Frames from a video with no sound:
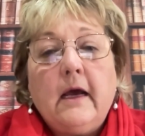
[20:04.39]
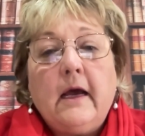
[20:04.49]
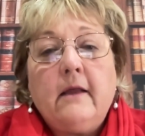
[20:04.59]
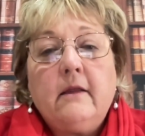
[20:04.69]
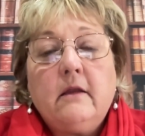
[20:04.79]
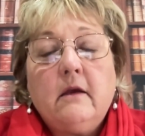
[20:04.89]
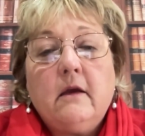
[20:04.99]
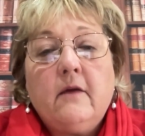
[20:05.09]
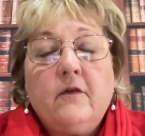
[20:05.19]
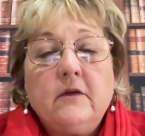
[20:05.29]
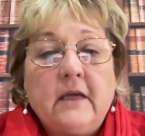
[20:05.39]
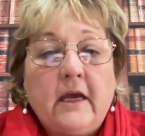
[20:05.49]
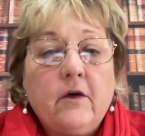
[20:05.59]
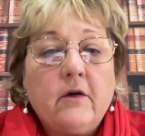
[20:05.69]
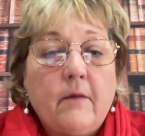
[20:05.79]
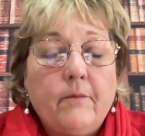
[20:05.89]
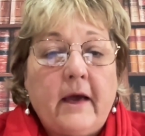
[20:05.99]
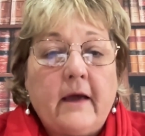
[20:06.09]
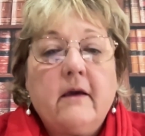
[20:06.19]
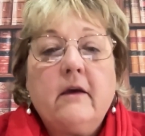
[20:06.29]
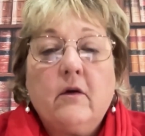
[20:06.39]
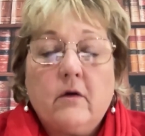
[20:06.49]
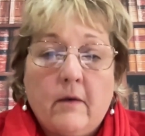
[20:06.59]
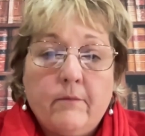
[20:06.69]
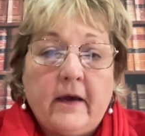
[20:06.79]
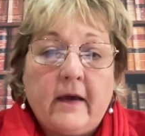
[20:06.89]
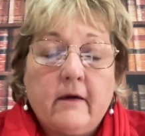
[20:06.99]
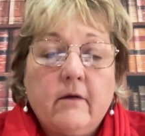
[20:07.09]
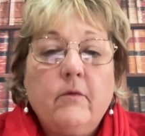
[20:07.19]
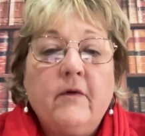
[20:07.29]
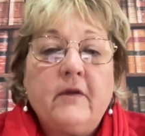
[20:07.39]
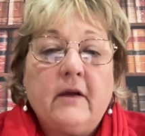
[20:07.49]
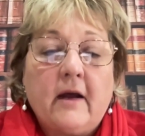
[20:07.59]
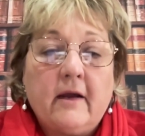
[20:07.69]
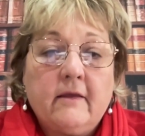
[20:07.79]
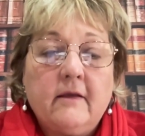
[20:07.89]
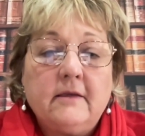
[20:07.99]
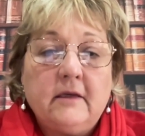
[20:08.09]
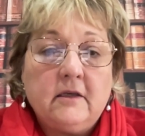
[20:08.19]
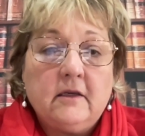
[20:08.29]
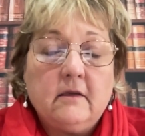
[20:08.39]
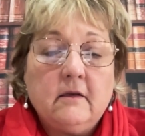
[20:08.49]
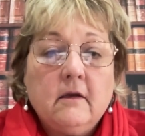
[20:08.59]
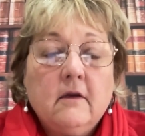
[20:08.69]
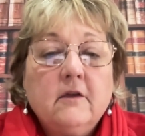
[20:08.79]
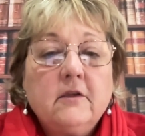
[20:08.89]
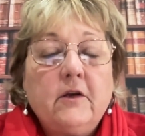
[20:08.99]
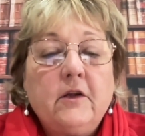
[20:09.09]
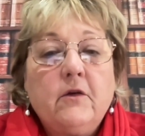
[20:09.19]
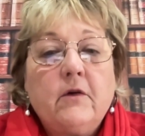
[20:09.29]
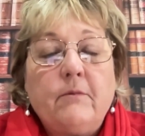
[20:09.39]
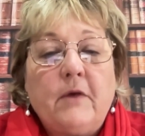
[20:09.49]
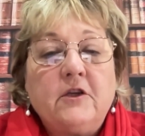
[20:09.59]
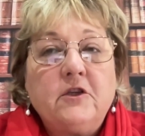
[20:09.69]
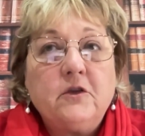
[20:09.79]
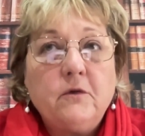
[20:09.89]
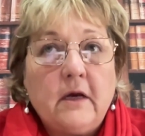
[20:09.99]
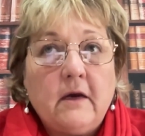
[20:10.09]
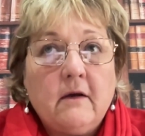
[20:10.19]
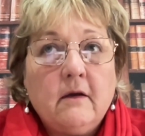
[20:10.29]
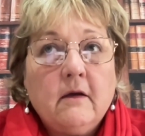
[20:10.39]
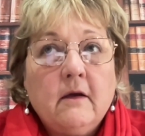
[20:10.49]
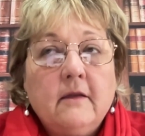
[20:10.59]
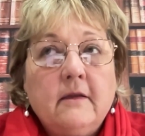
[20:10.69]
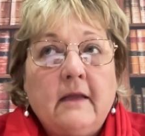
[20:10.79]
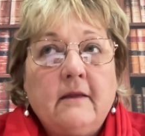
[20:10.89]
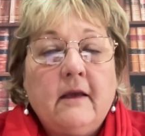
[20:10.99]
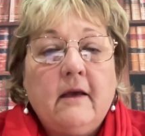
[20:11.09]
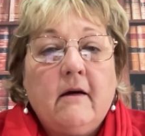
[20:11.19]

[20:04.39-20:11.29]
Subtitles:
And if you say you come back with the right decision, so that you can make sure that they